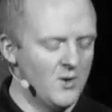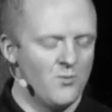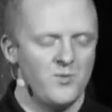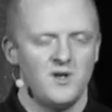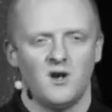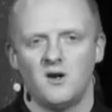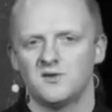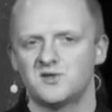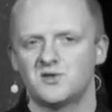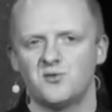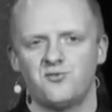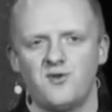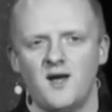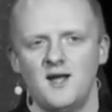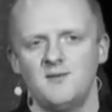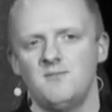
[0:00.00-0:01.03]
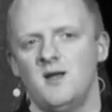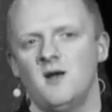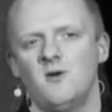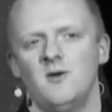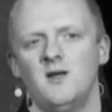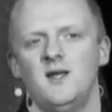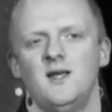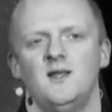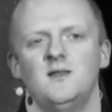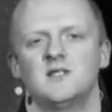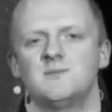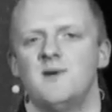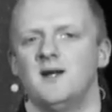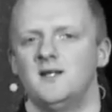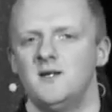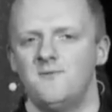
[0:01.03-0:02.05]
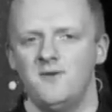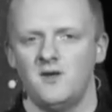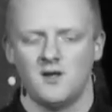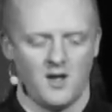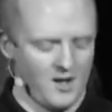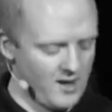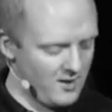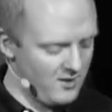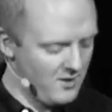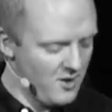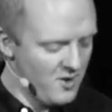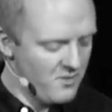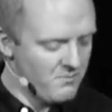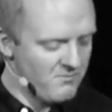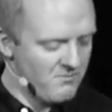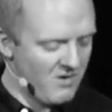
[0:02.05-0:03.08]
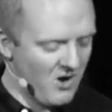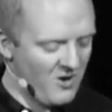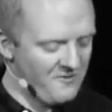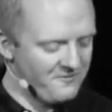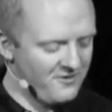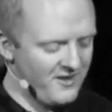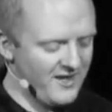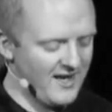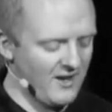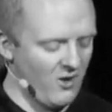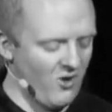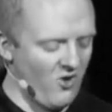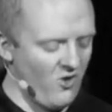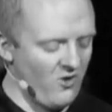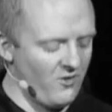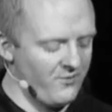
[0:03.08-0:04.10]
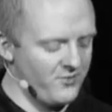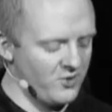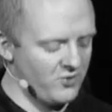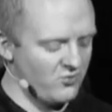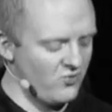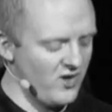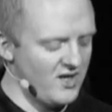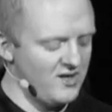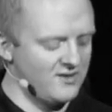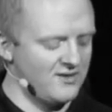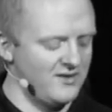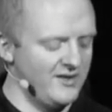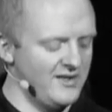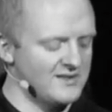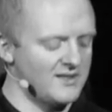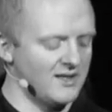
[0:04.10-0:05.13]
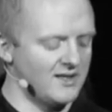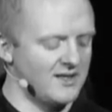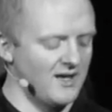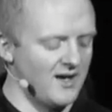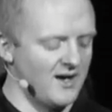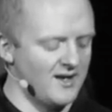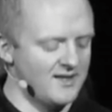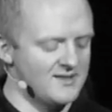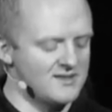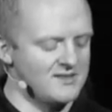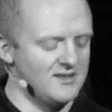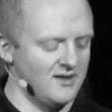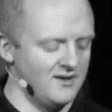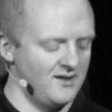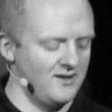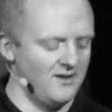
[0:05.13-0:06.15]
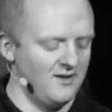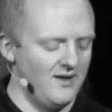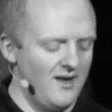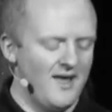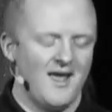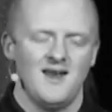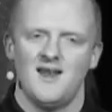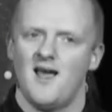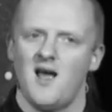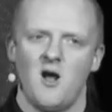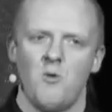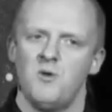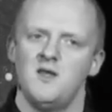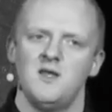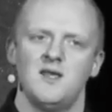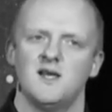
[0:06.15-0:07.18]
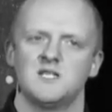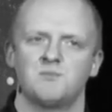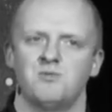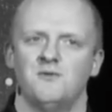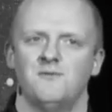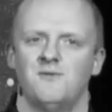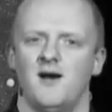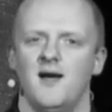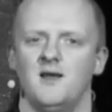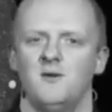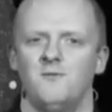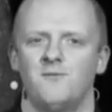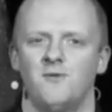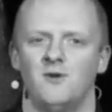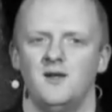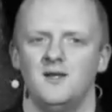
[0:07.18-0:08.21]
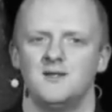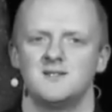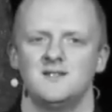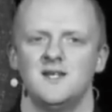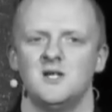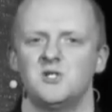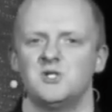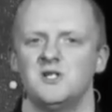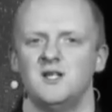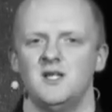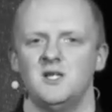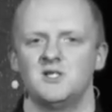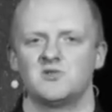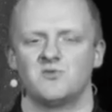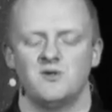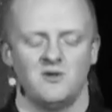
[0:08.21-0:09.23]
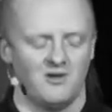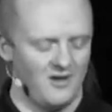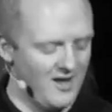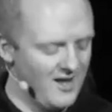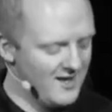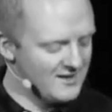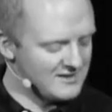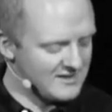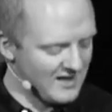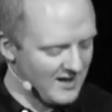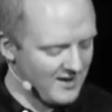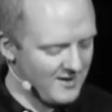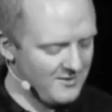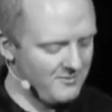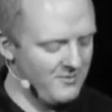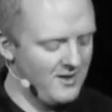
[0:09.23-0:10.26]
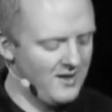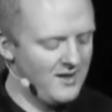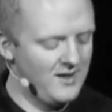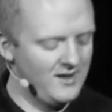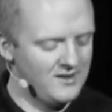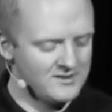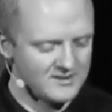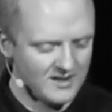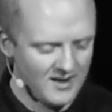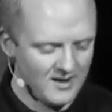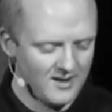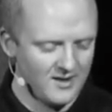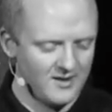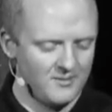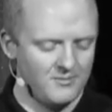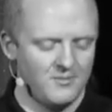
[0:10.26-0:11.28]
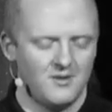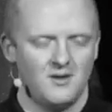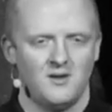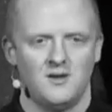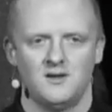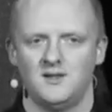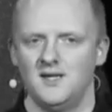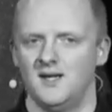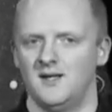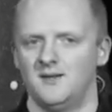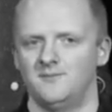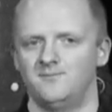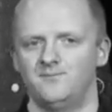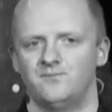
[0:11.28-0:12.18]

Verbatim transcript: We also find Mary in this Magnificat marveling at all the great things that God has done and how he has provided for his nation Israel time and time again.